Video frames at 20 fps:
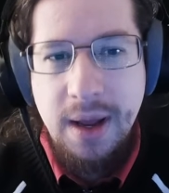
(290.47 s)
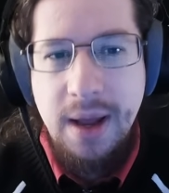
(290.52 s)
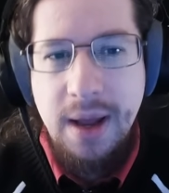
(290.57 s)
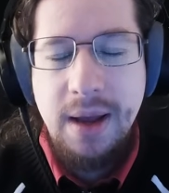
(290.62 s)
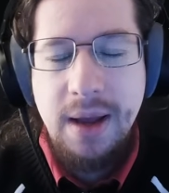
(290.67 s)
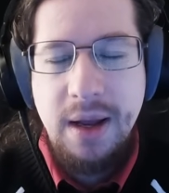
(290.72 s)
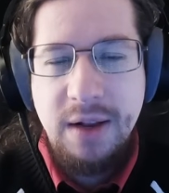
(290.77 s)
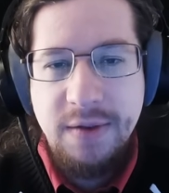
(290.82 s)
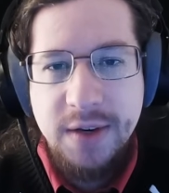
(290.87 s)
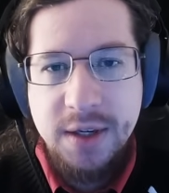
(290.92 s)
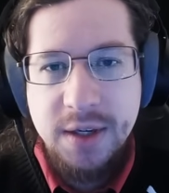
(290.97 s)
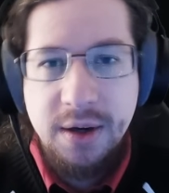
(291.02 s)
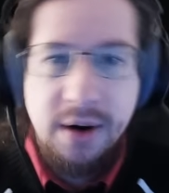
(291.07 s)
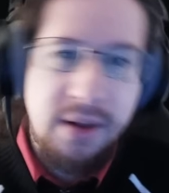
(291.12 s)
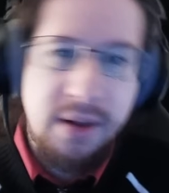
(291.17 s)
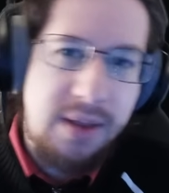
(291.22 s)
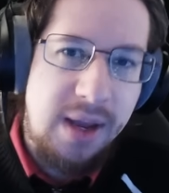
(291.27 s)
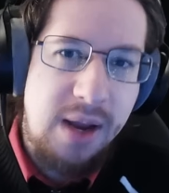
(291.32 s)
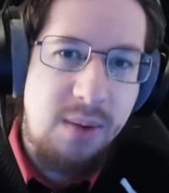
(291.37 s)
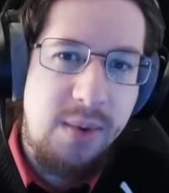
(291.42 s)
It's the sort
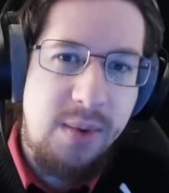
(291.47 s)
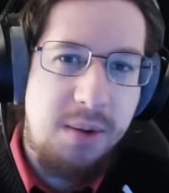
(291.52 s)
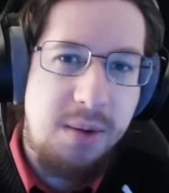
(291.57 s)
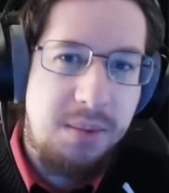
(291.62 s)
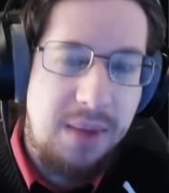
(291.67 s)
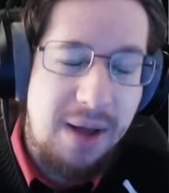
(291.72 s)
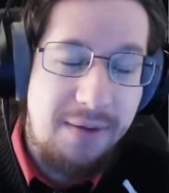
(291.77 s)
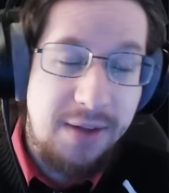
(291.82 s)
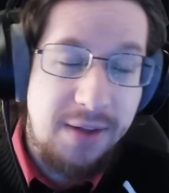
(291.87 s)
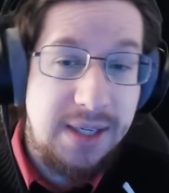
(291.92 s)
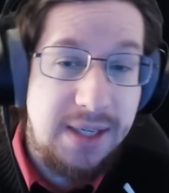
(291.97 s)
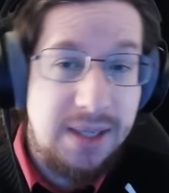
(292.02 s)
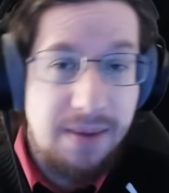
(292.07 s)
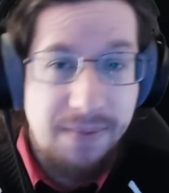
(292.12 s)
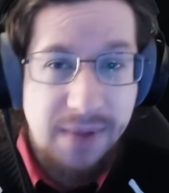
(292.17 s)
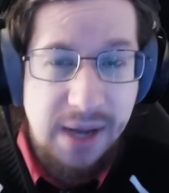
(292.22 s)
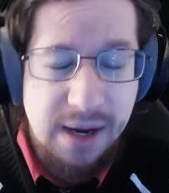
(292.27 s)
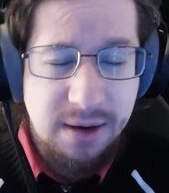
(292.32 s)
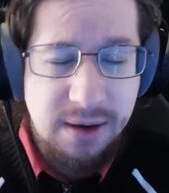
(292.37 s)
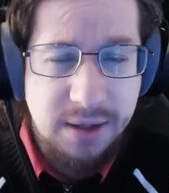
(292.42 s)
of thing where you level as
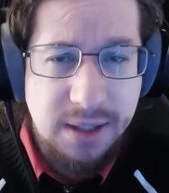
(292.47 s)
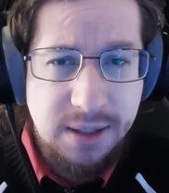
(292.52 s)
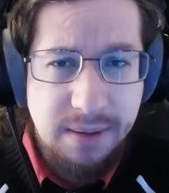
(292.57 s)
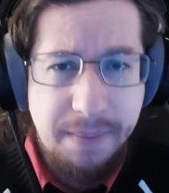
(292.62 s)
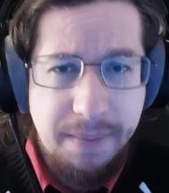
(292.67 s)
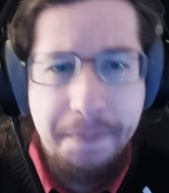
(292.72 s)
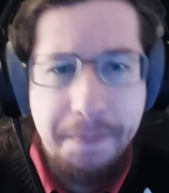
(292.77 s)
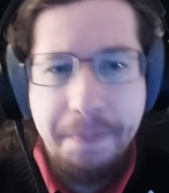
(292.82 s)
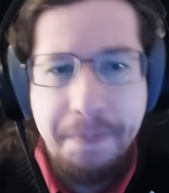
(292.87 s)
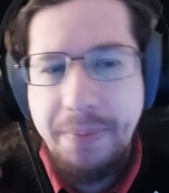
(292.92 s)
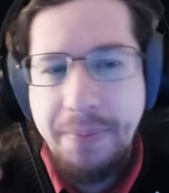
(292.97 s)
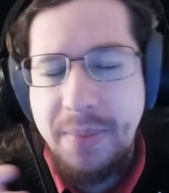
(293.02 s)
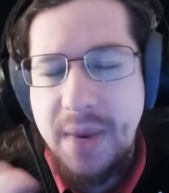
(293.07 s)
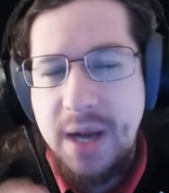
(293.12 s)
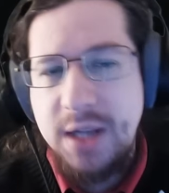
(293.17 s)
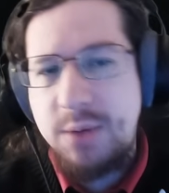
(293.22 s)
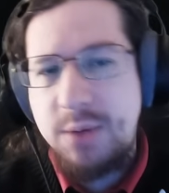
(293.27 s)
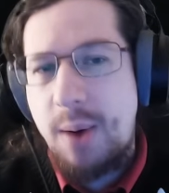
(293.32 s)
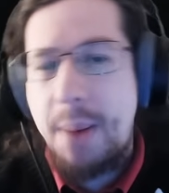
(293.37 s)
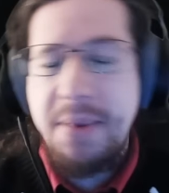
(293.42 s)
something else
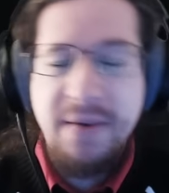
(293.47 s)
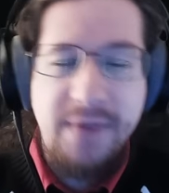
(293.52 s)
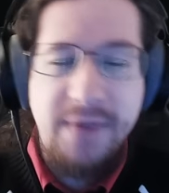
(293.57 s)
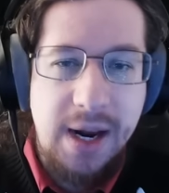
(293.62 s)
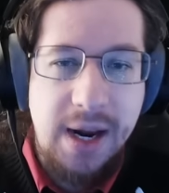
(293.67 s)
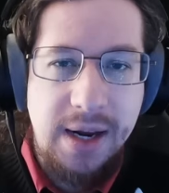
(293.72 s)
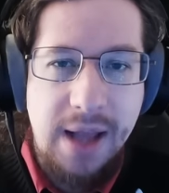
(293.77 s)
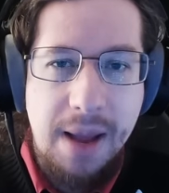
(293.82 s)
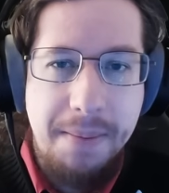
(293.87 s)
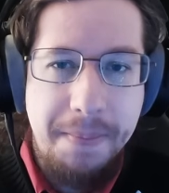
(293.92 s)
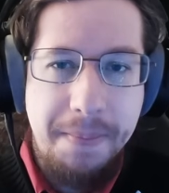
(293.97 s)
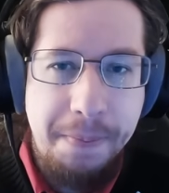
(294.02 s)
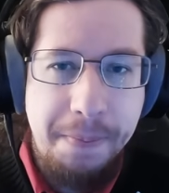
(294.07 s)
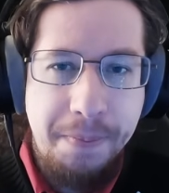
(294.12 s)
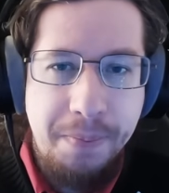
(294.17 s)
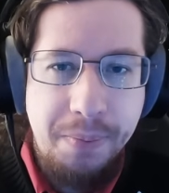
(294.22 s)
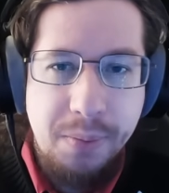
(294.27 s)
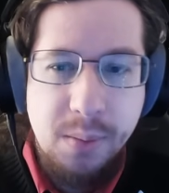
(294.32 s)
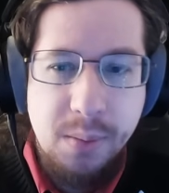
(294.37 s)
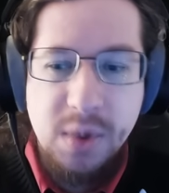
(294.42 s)
and swap in the endgame,
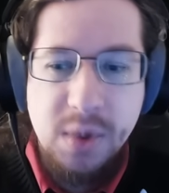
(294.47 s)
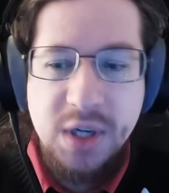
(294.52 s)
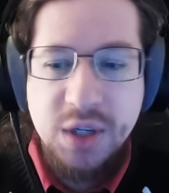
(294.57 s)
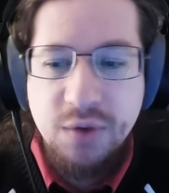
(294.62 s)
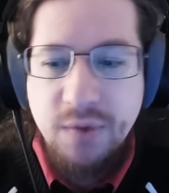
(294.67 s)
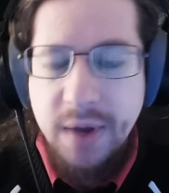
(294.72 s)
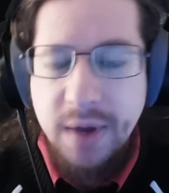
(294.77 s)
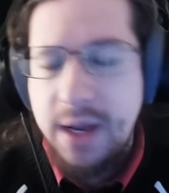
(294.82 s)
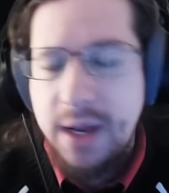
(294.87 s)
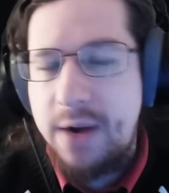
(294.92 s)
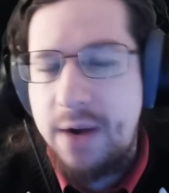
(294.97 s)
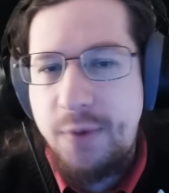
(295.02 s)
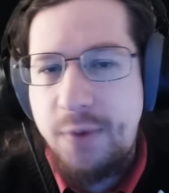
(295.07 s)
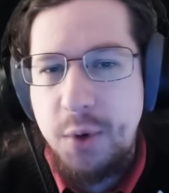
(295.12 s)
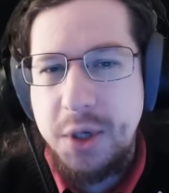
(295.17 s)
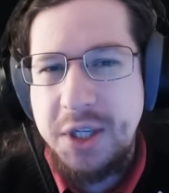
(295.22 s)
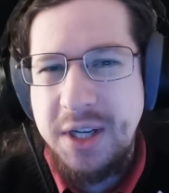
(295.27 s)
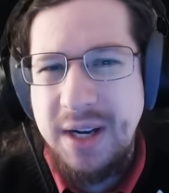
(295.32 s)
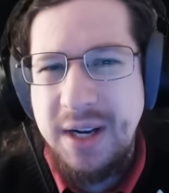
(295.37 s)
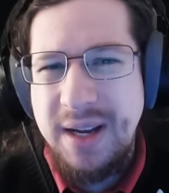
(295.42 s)
which is really
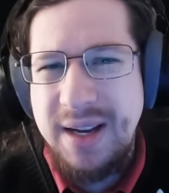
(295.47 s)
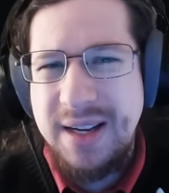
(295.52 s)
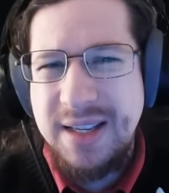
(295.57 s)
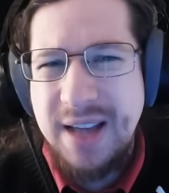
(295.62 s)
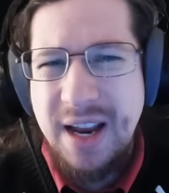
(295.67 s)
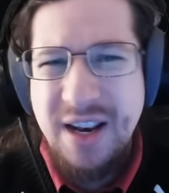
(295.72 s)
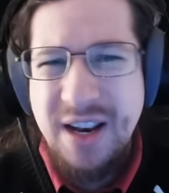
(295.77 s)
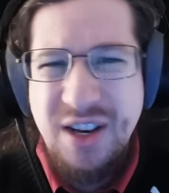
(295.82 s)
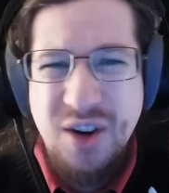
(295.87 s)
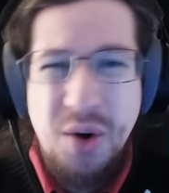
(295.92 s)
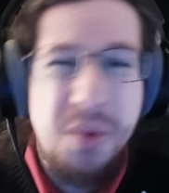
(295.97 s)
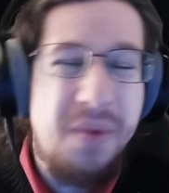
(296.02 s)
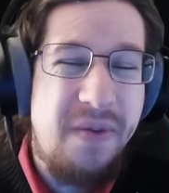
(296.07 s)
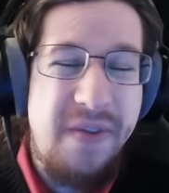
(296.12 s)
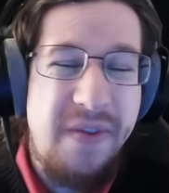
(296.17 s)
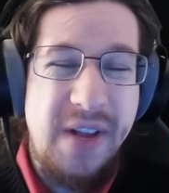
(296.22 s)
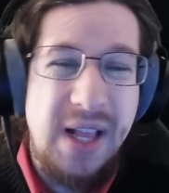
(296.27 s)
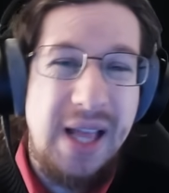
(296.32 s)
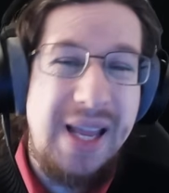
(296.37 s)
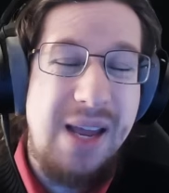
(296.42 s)
unfortunate because I don't
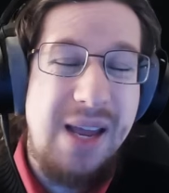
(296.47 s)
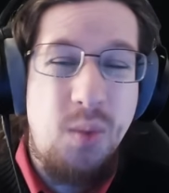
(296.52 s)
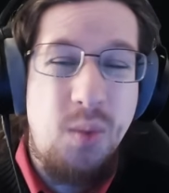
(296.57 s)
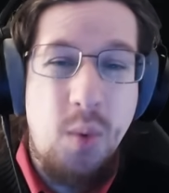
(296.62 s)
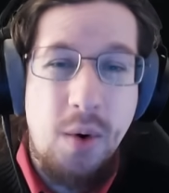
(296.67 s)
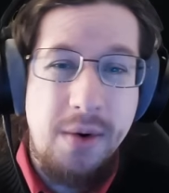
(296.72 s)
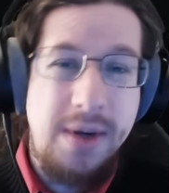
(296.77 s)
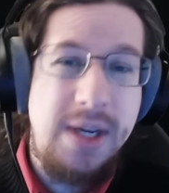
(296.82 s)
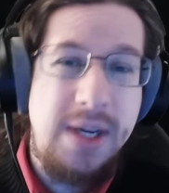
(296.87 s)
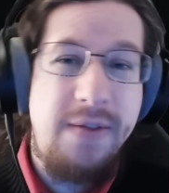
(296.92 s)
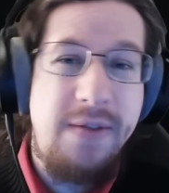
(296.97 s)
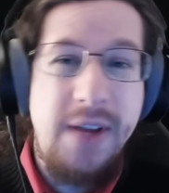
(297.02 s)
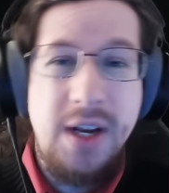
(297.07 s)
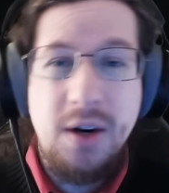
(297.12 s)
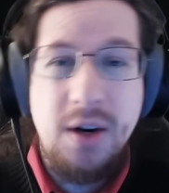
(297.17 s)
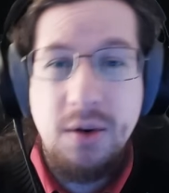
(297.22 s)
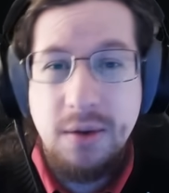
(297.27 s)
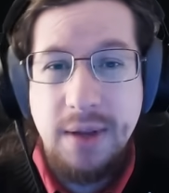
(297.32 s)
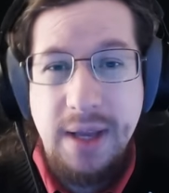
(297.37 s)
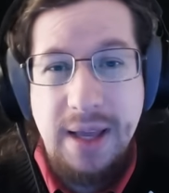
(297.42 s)
feel like it warranted the
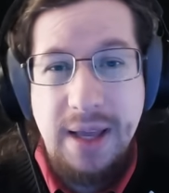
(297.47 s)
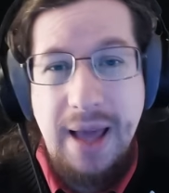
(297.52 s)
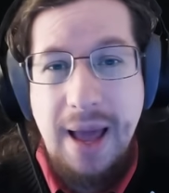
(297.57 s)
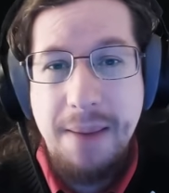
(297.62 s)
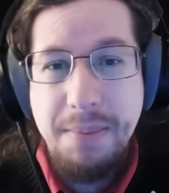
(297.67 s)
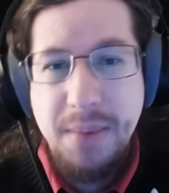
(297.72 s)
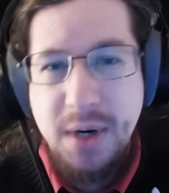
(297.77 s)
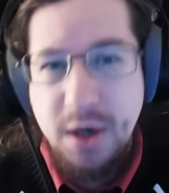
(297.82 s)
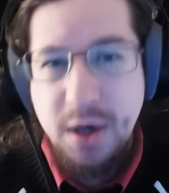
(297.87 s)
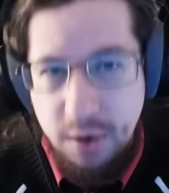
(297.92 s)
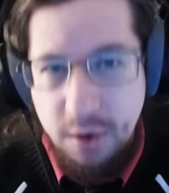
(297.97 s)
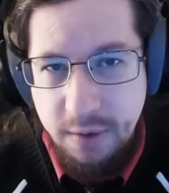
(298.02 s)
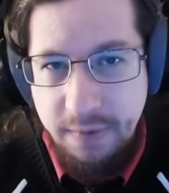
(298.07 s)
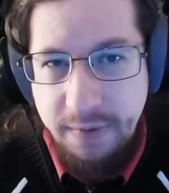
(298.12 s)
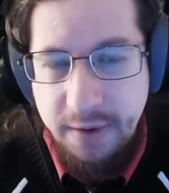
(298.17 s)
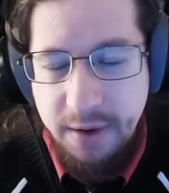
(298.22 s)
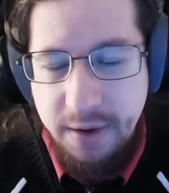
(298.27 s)
early game nerf.